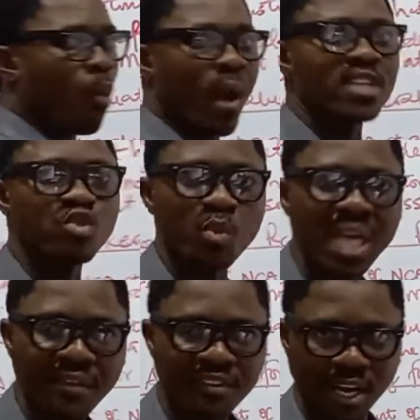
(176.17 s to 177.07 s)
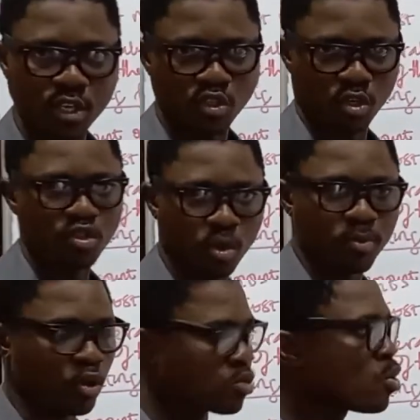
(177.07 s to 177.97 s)
When do we have revaluation
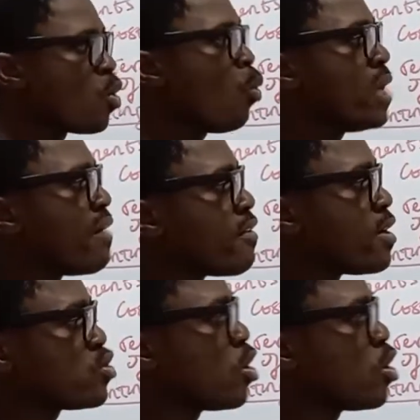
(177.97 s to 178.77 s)
surplus? We have revaluation